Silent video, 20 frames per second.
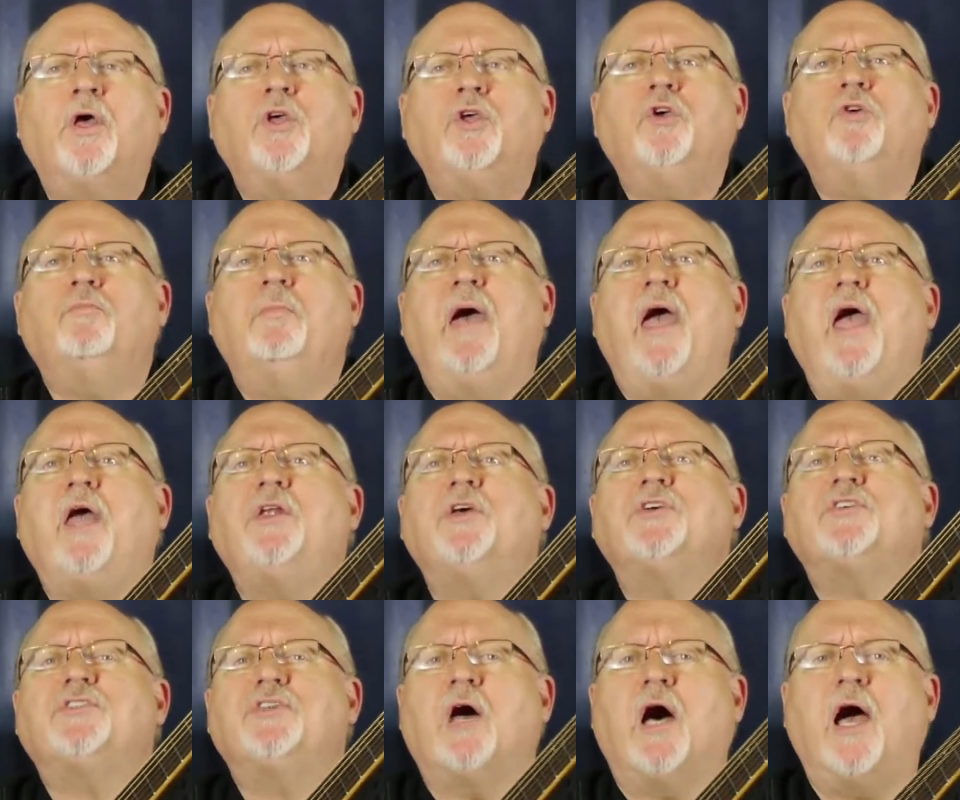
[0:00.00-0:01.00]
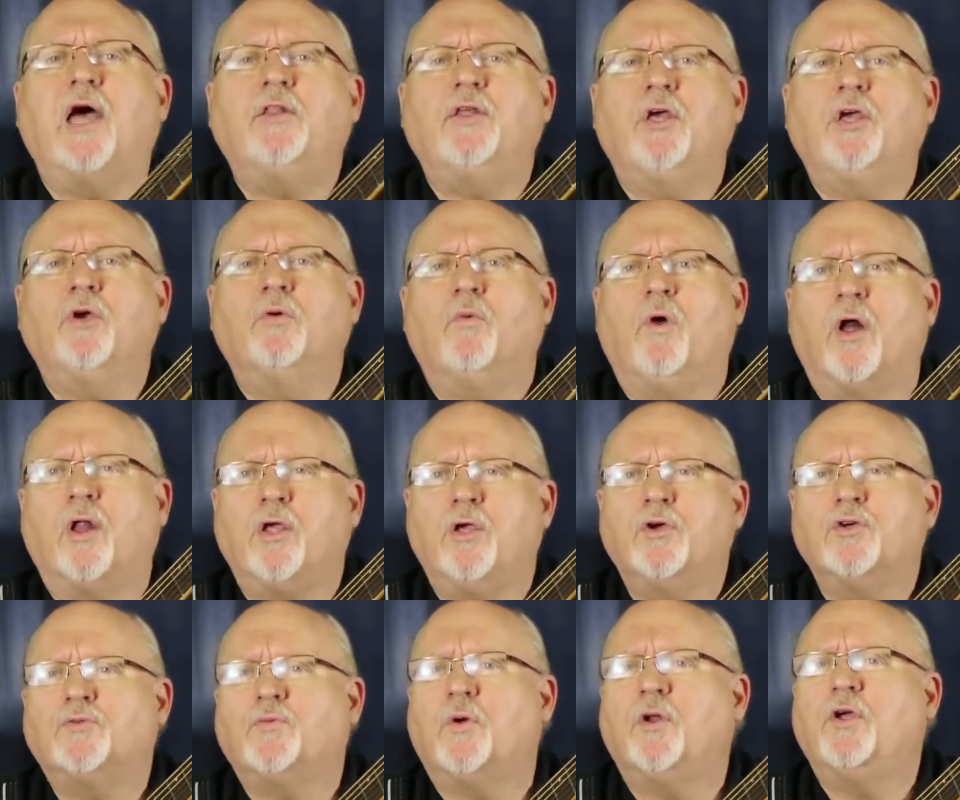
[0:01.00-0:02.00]
you may decide that you want to
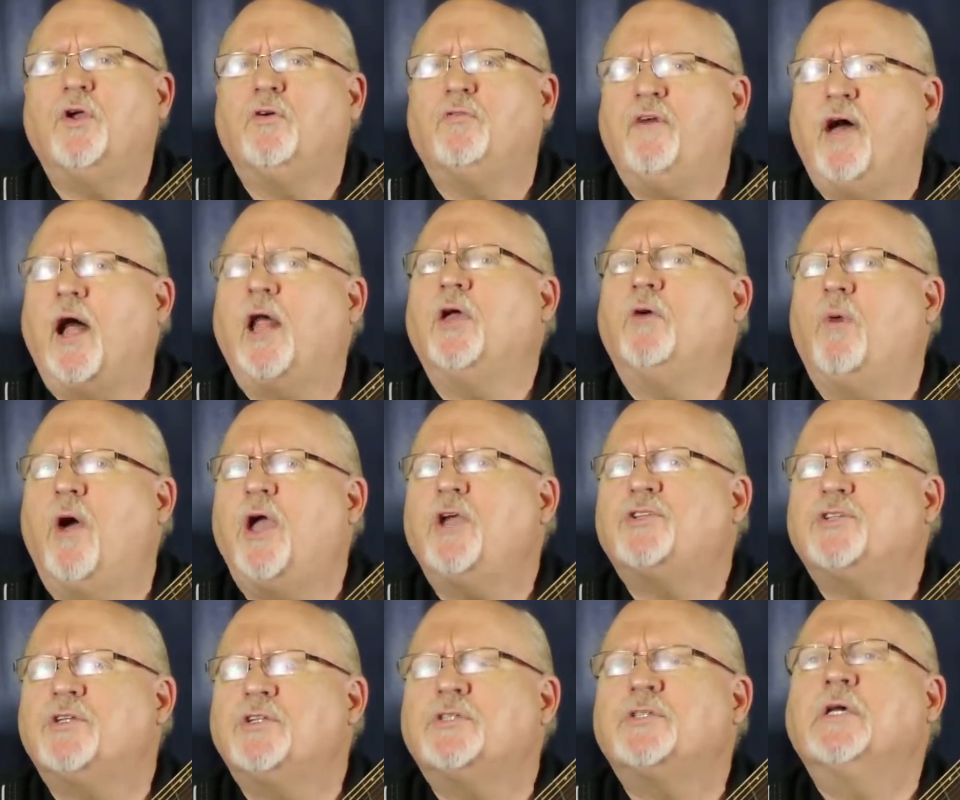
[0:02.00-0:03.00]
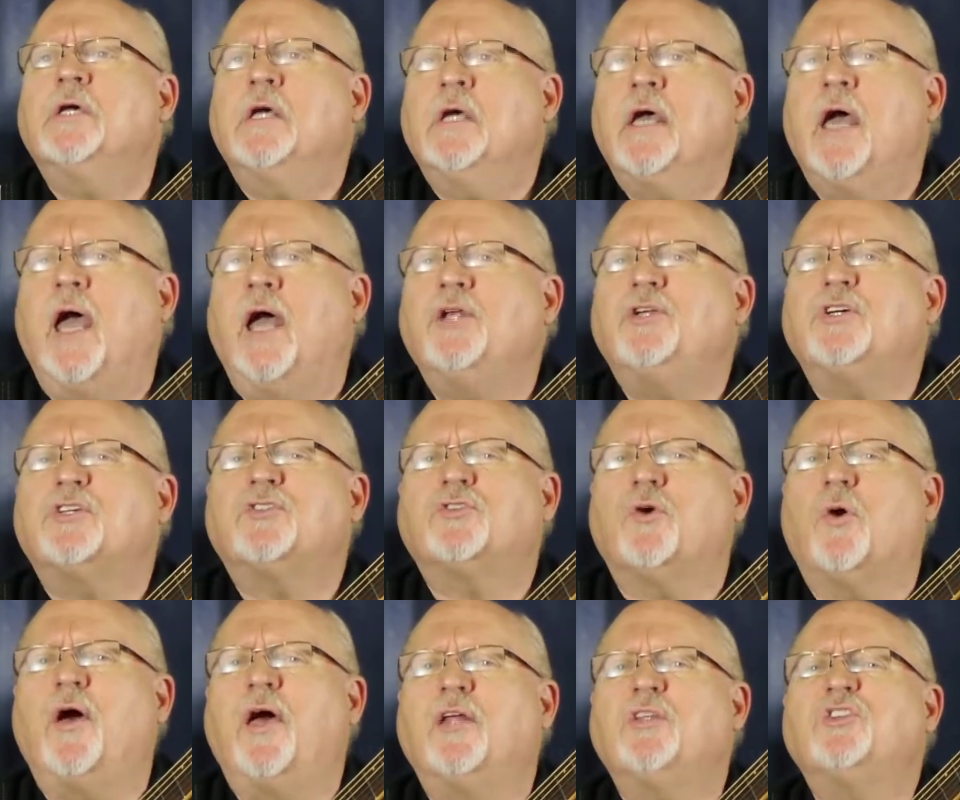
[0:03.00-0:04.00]
use one of your evaluations and just
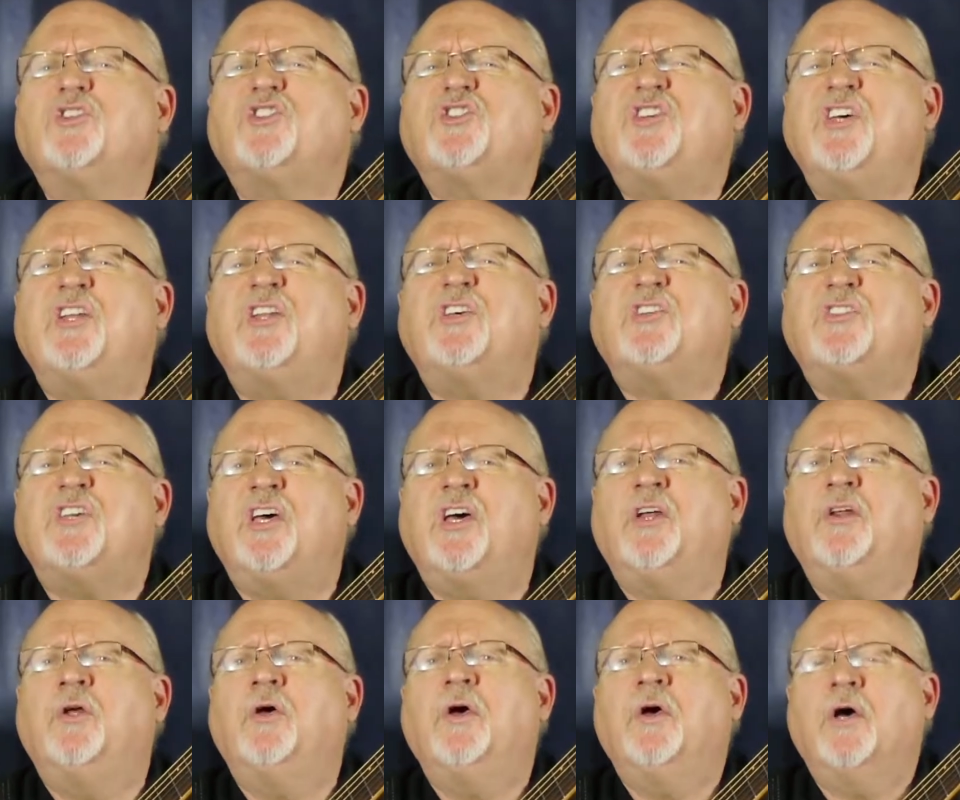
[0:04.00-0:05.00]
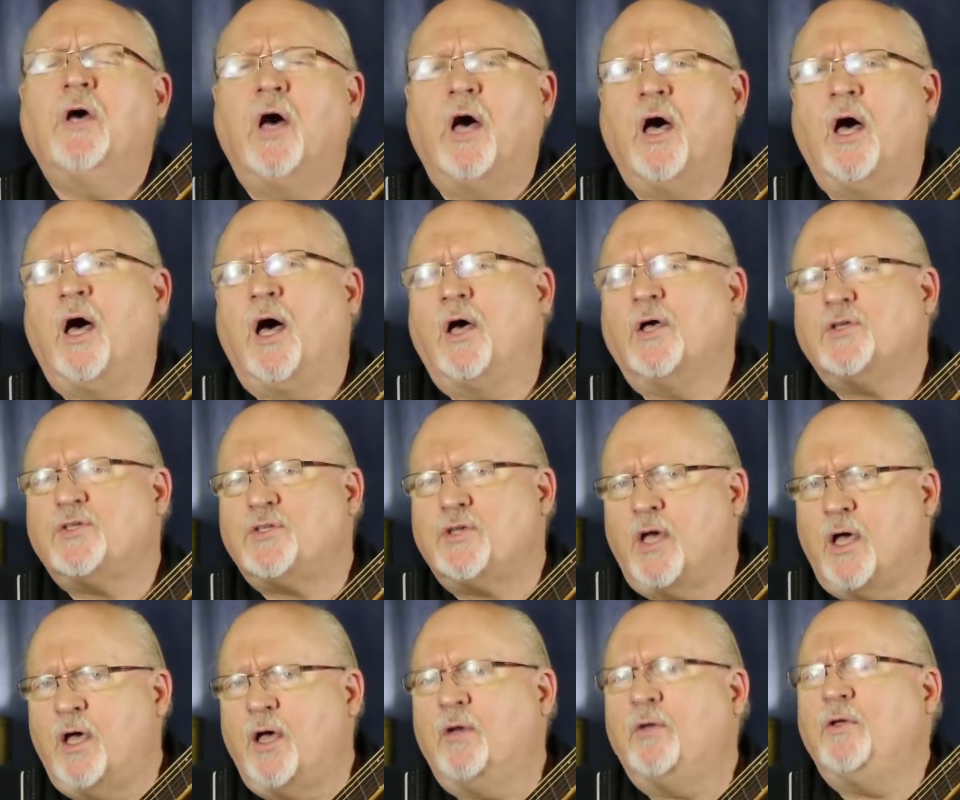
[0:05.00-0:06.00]
go ahead and send us in
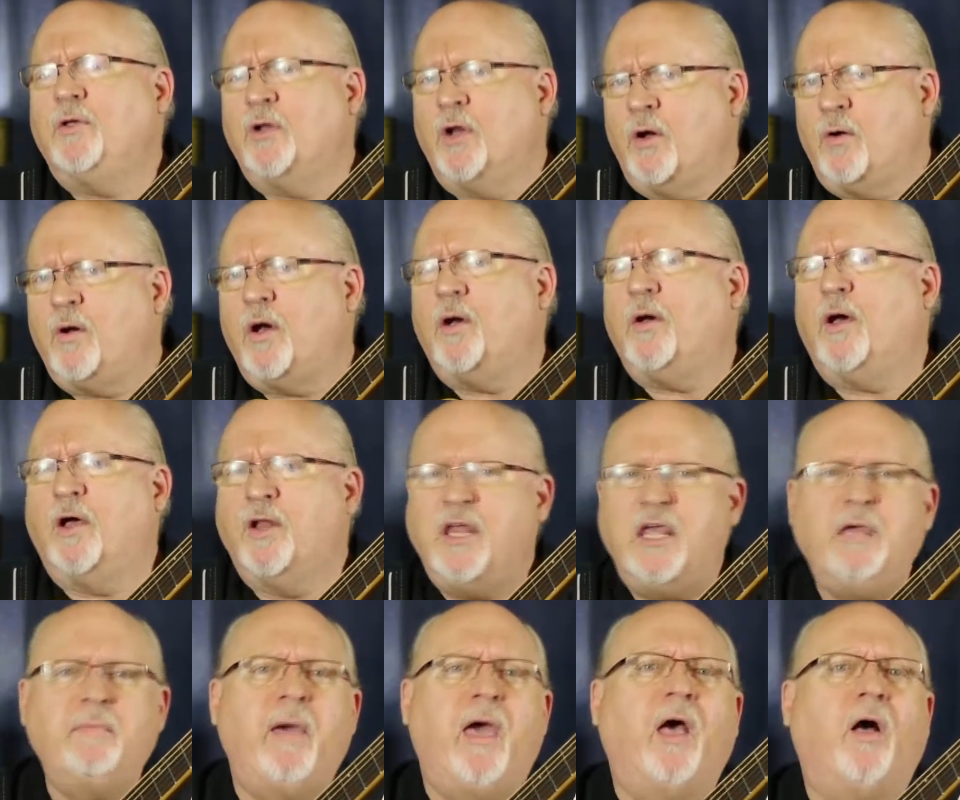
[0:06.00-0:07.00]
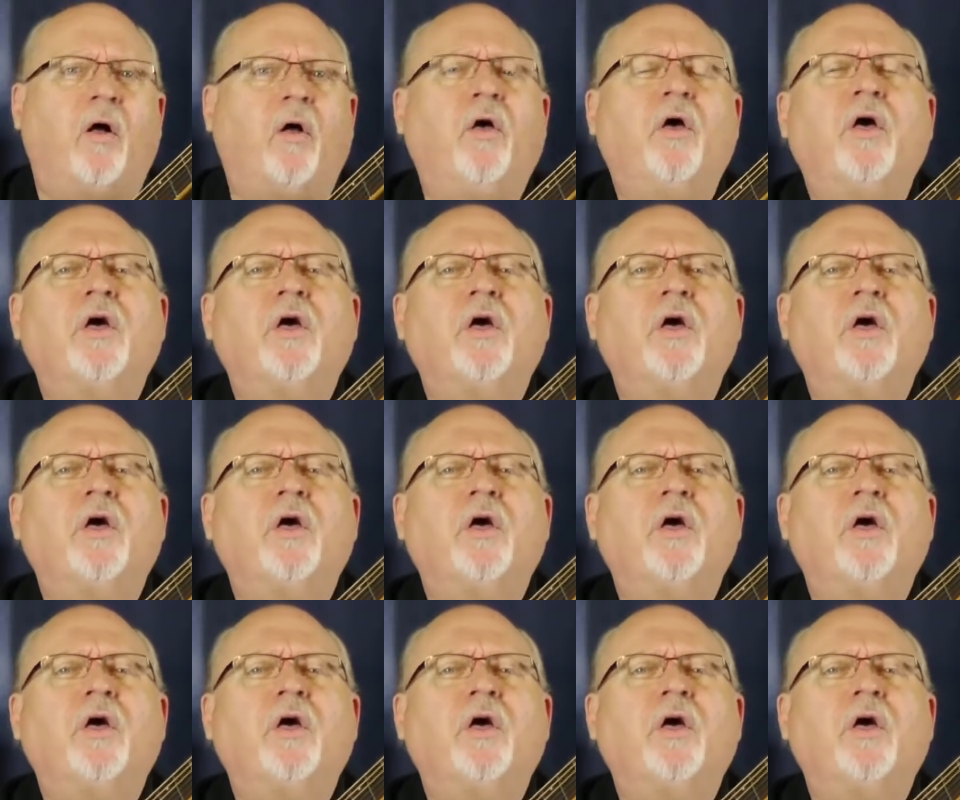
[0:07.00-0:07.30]
an email.